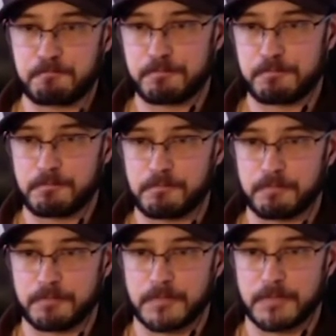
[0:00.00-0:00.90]

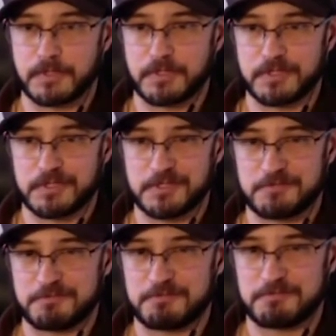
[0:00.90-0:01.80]

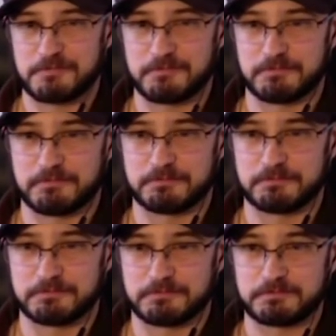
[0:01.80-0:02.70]
[no speech]